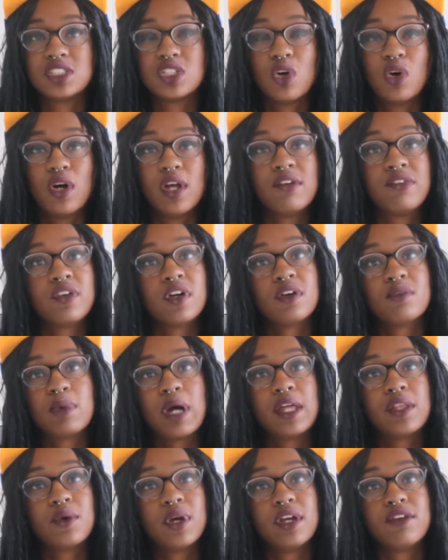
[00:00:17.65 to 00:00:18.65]
So if you're,
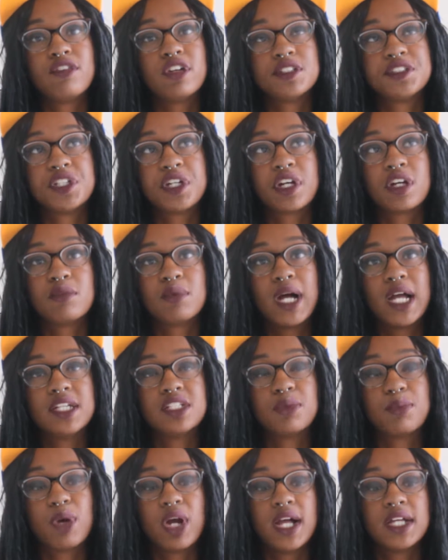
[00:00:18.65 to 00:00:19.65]
by the way, if you're triggered by
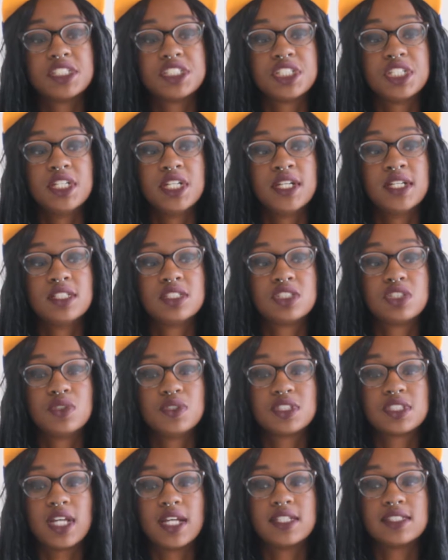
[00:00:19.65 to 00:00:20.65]
depression,
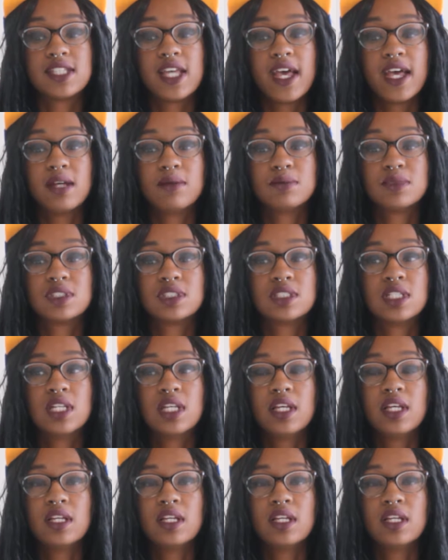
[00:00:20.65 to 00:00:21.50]
suicide attempts,